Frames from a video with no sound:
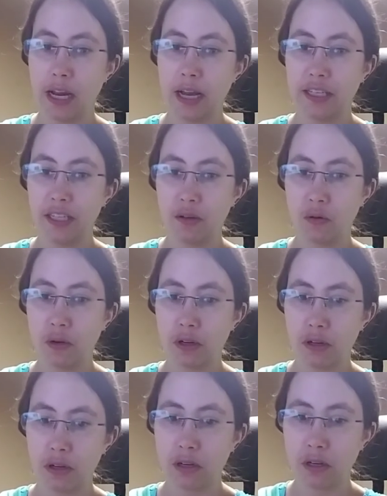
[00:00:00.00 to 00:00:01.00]
I did
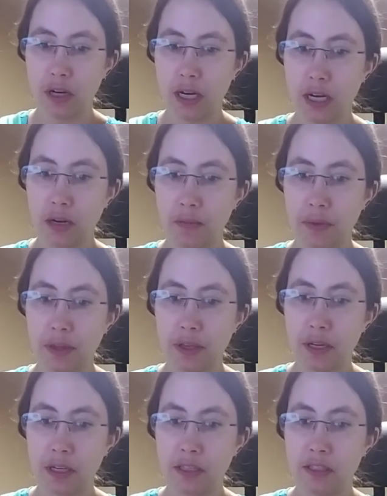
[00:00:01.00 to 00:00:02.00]
order
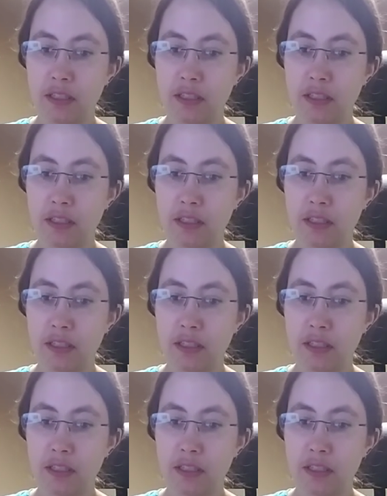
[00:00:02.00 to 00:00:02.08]
the